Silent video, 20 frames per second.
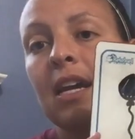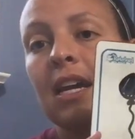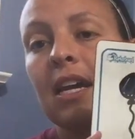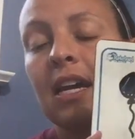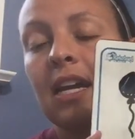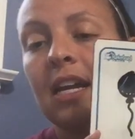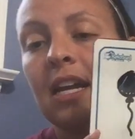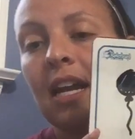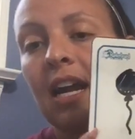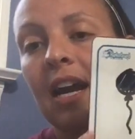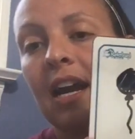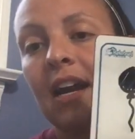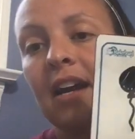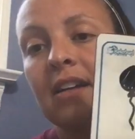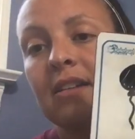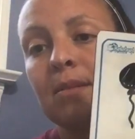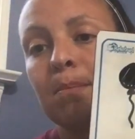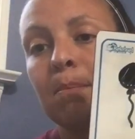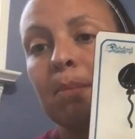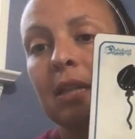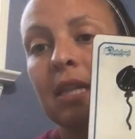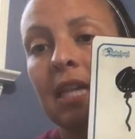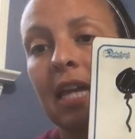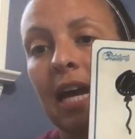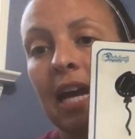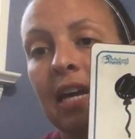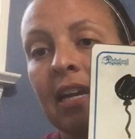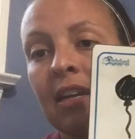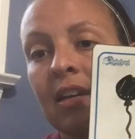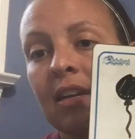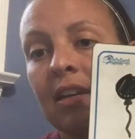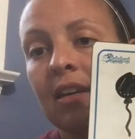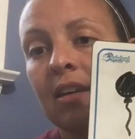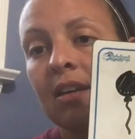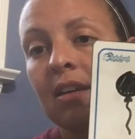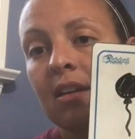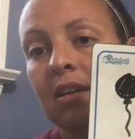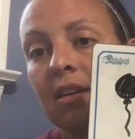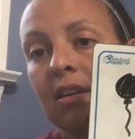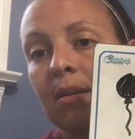It has blank
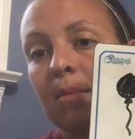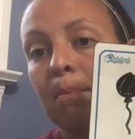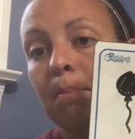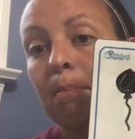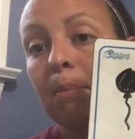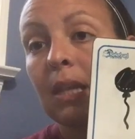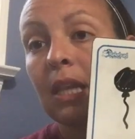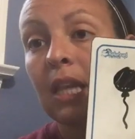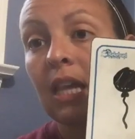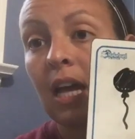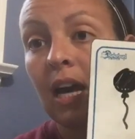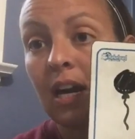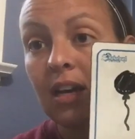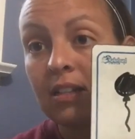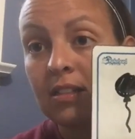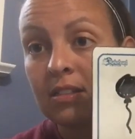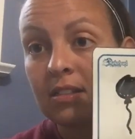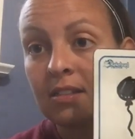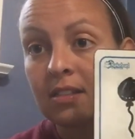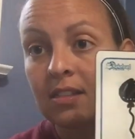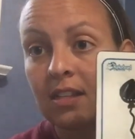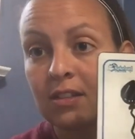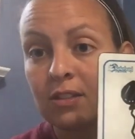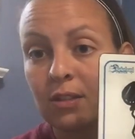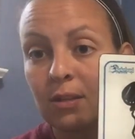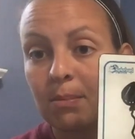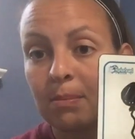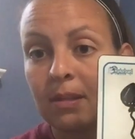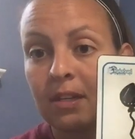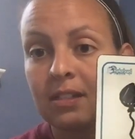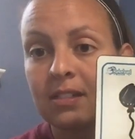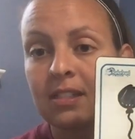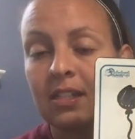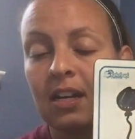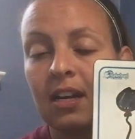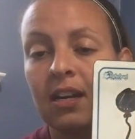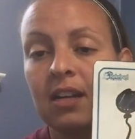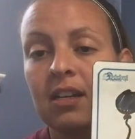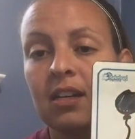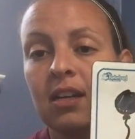plus, that's our plus
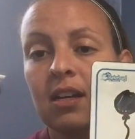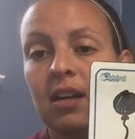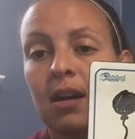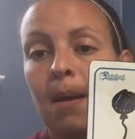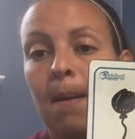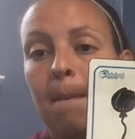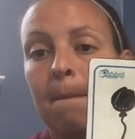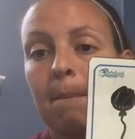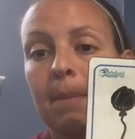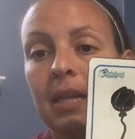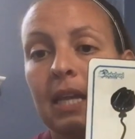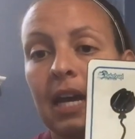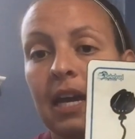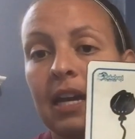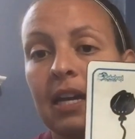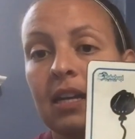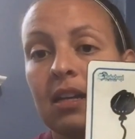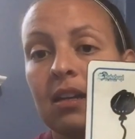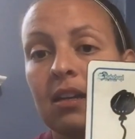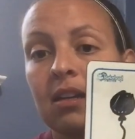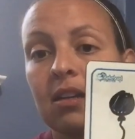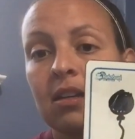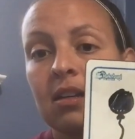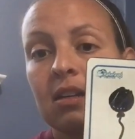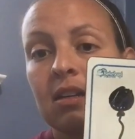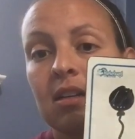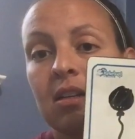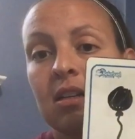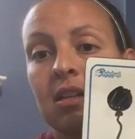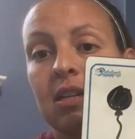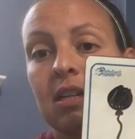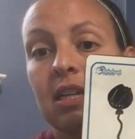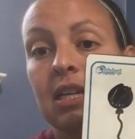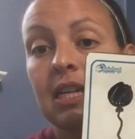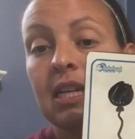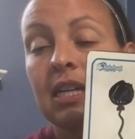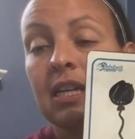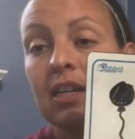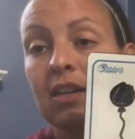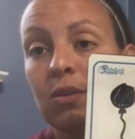sign, blank
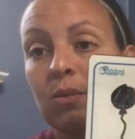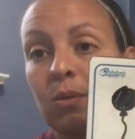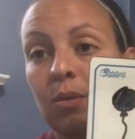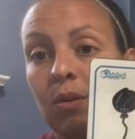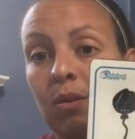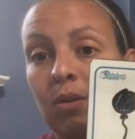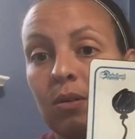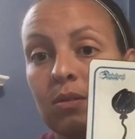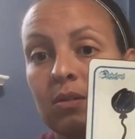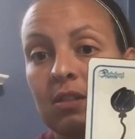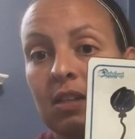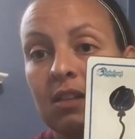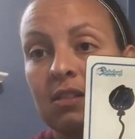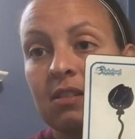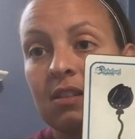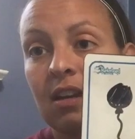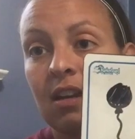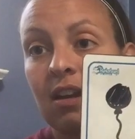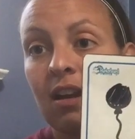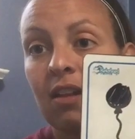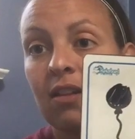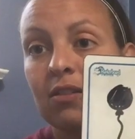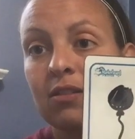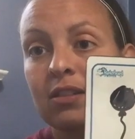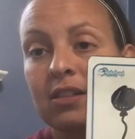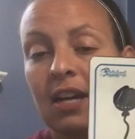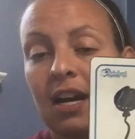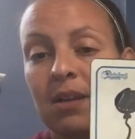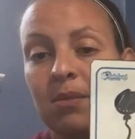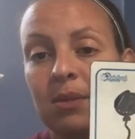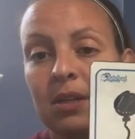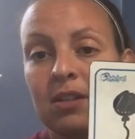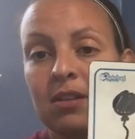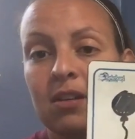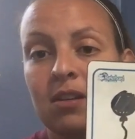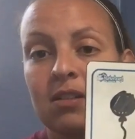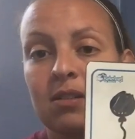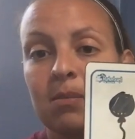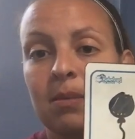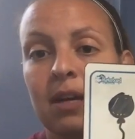equals, that's that other sign we
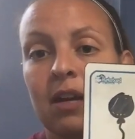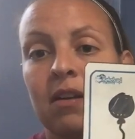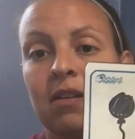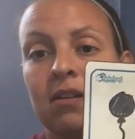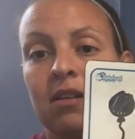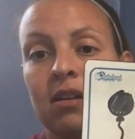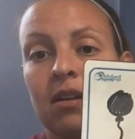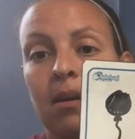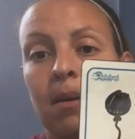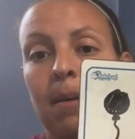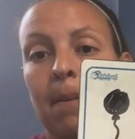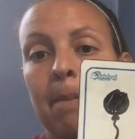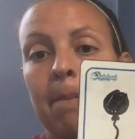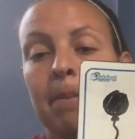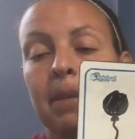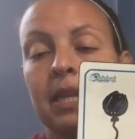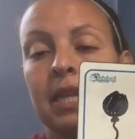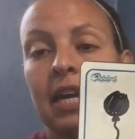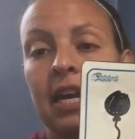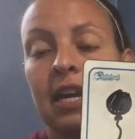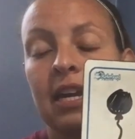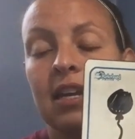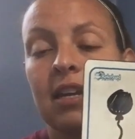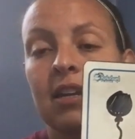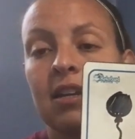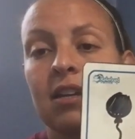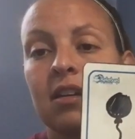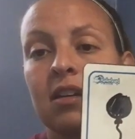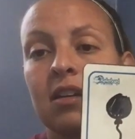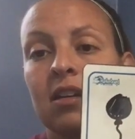talked about, blank.